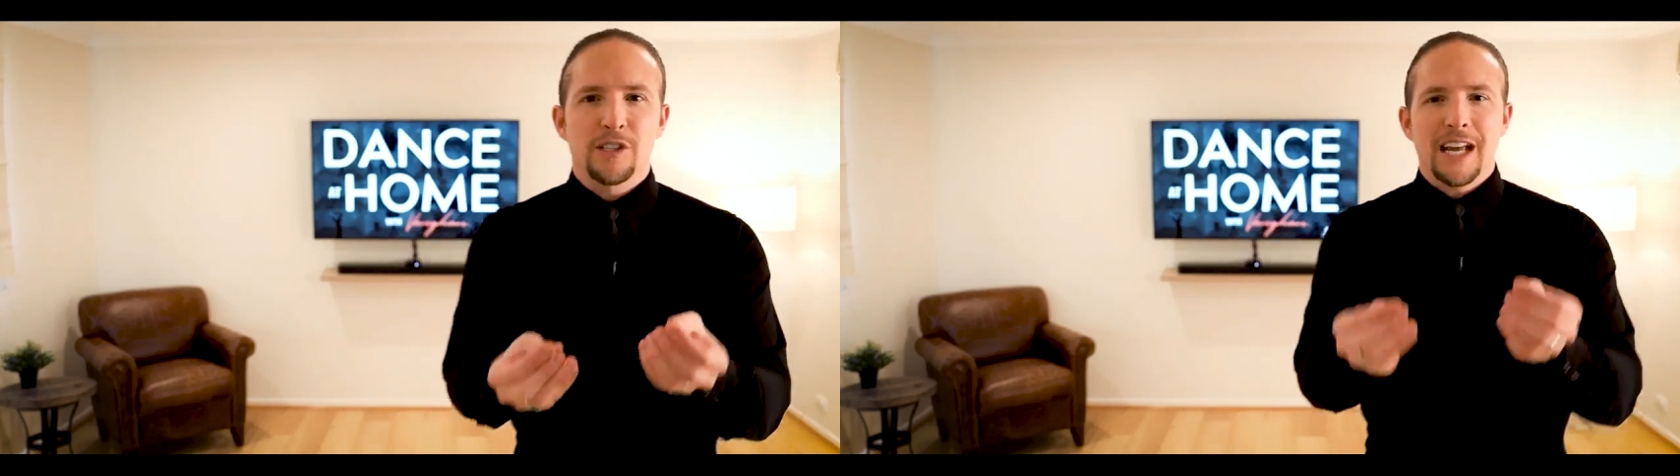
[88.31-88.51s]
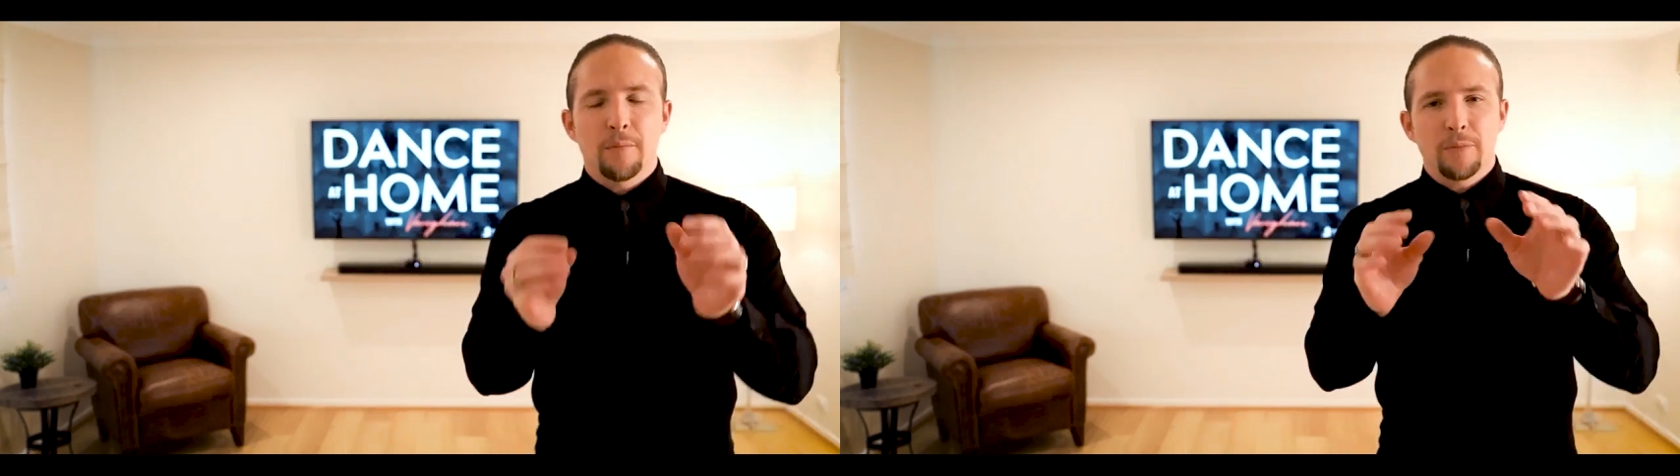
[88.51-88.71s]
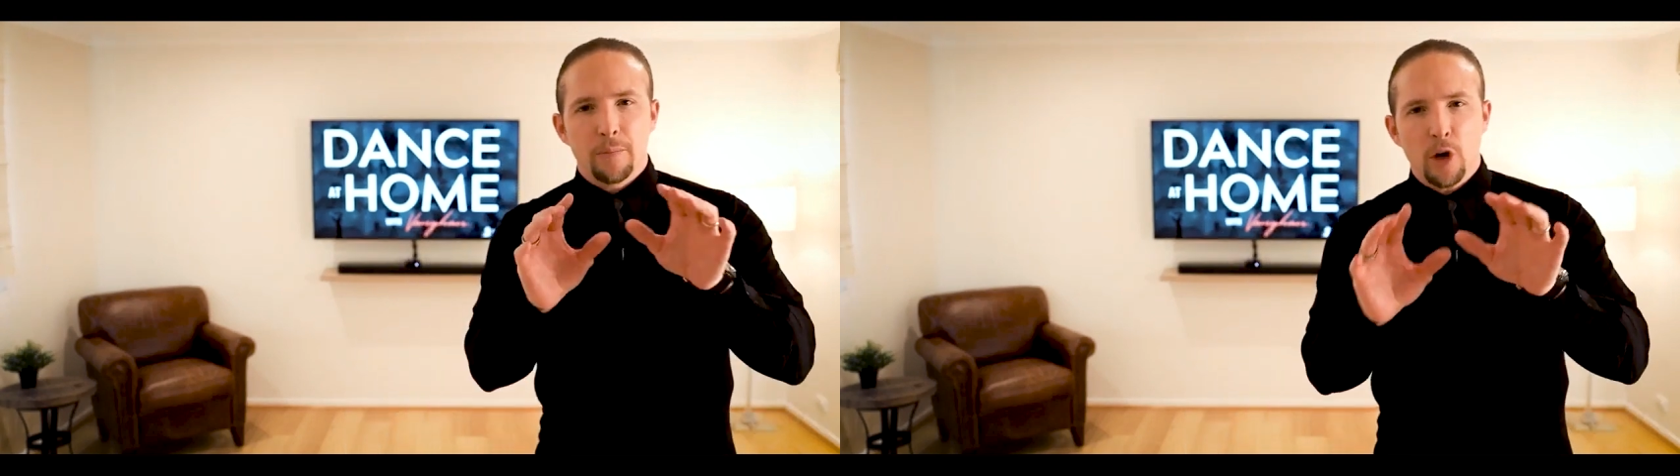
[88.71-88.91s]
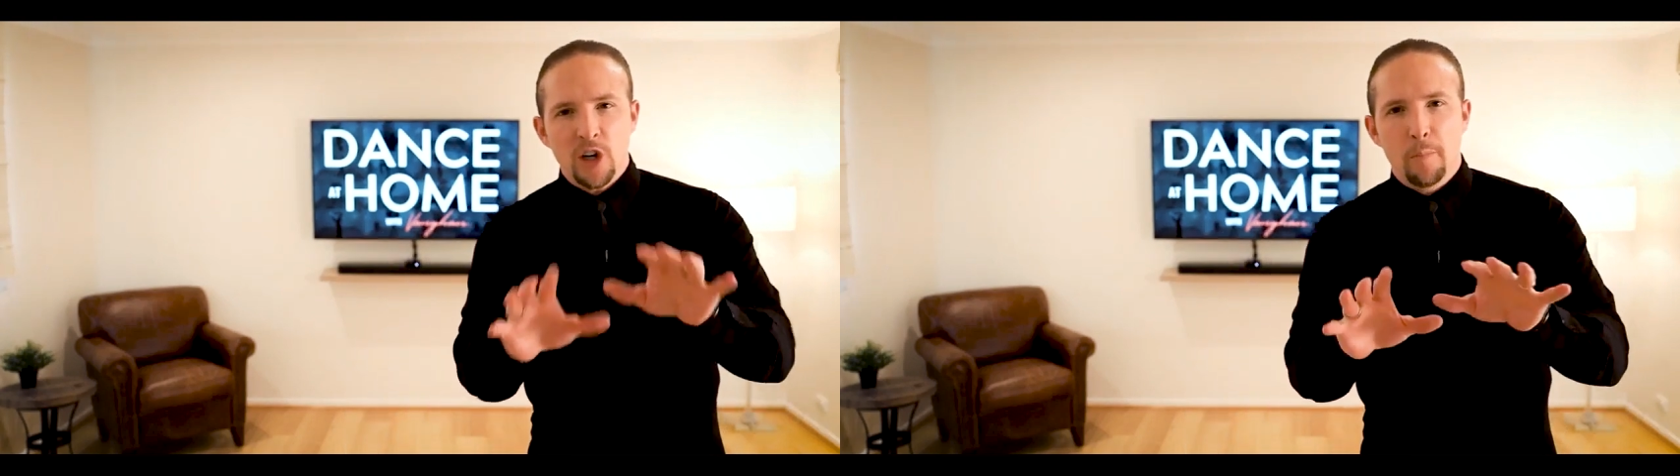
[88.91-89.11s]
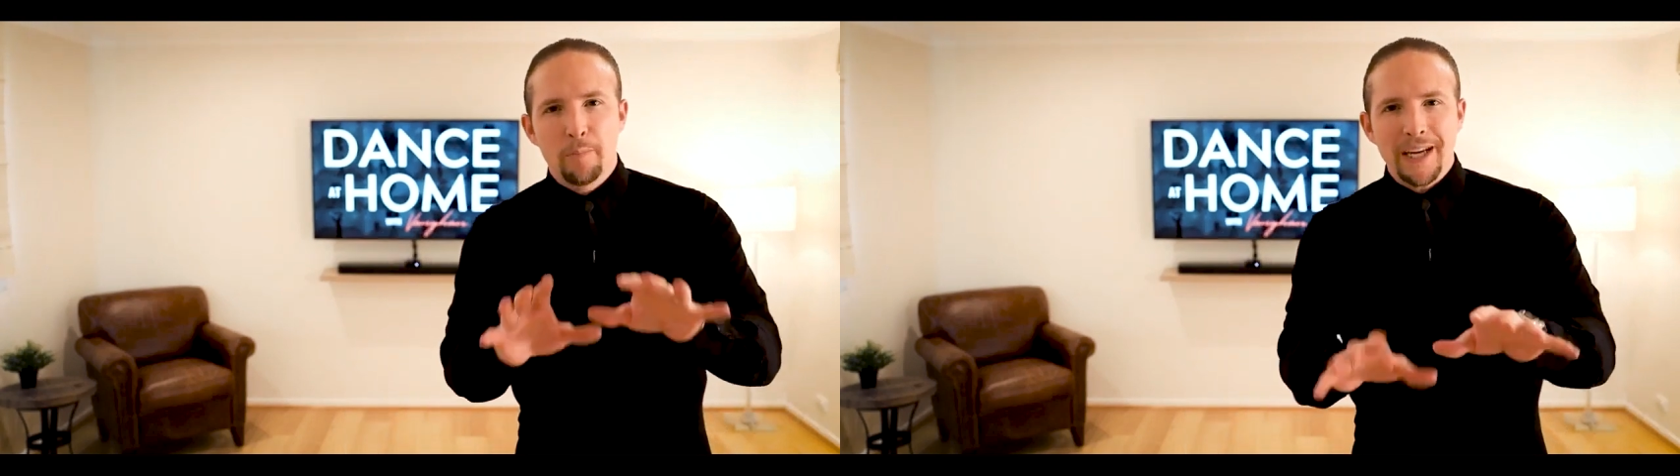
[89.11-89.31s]
Now, I'm not
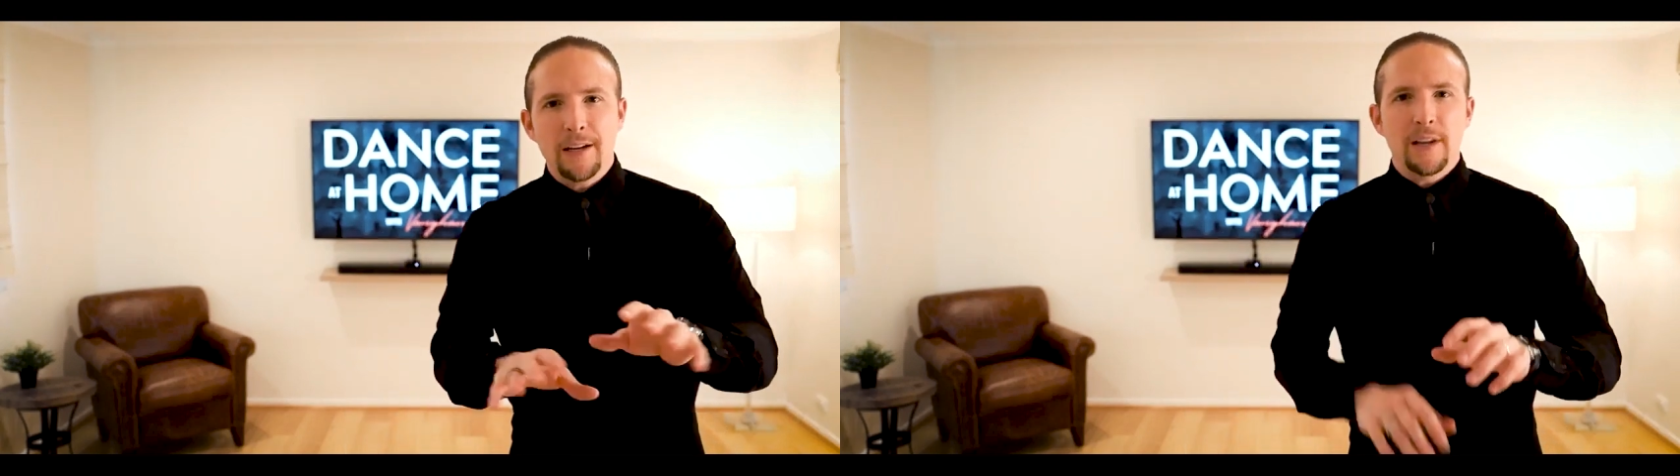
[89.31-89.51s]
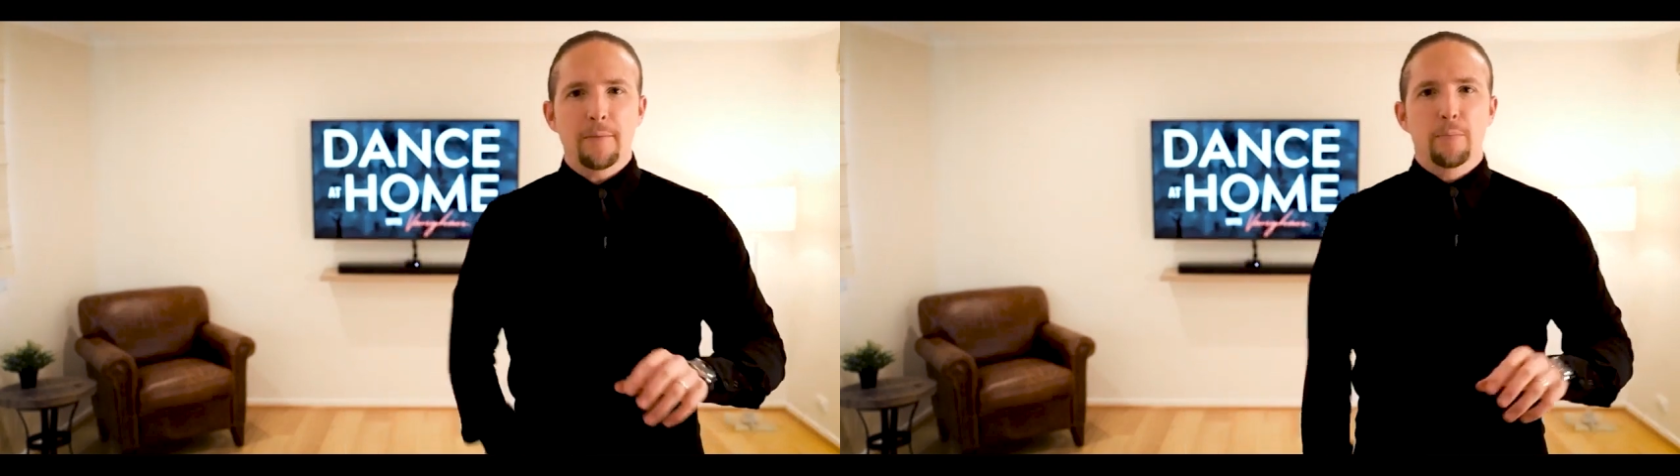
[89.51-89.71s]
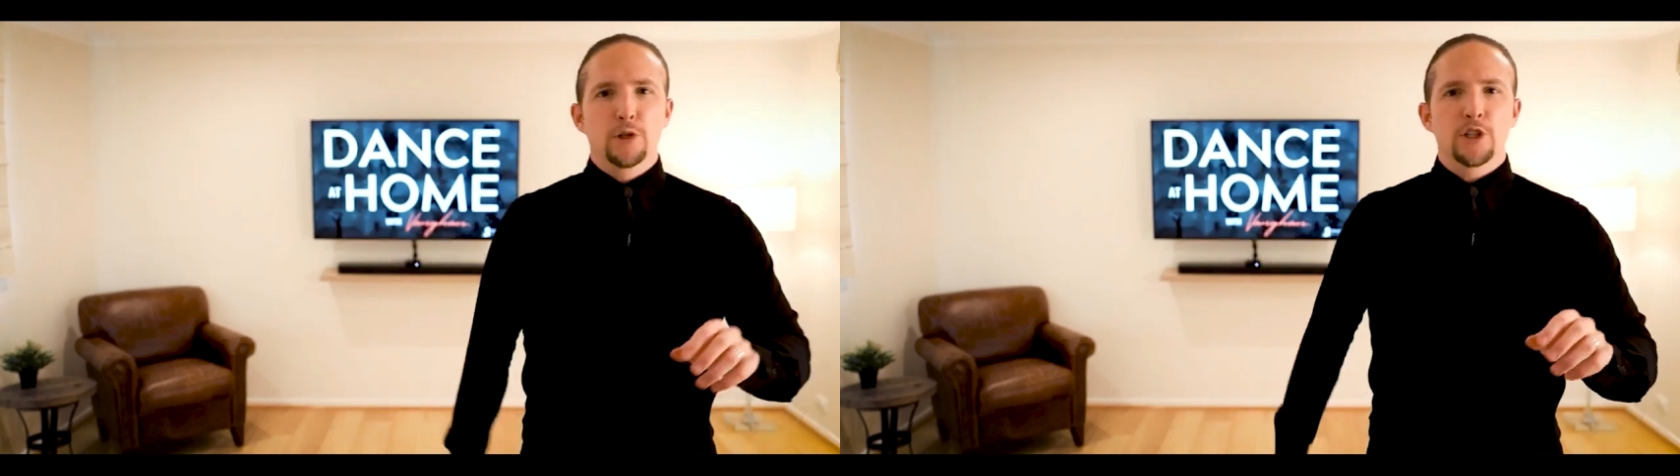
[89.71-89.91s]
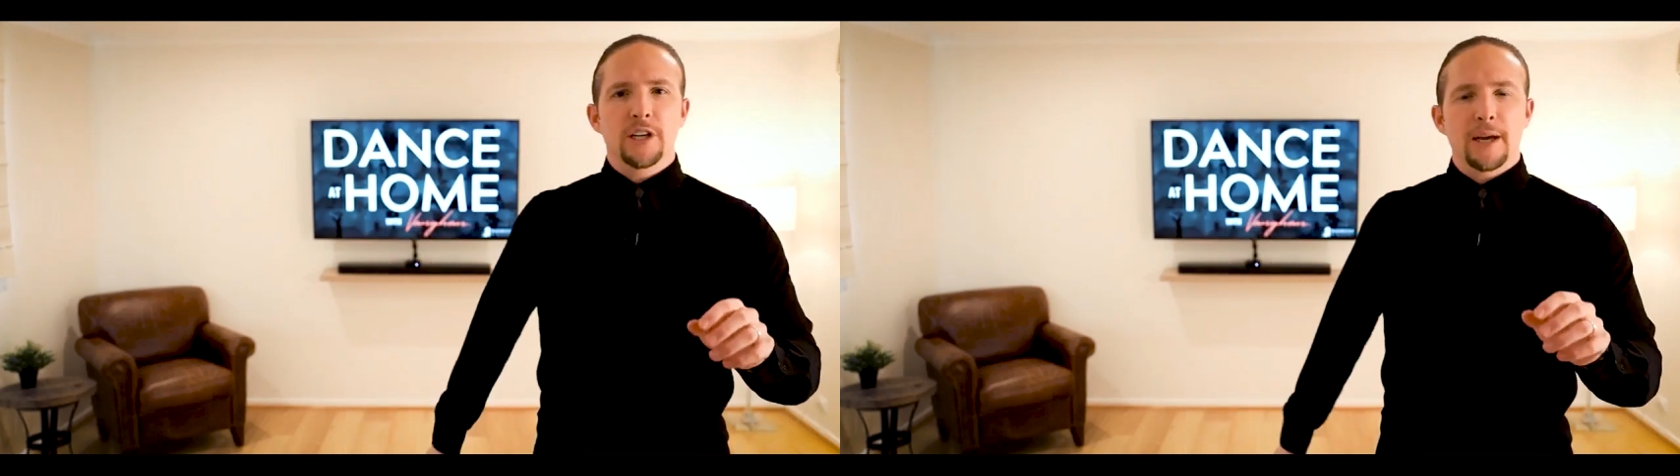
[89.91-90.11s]
going to beat on that bush today,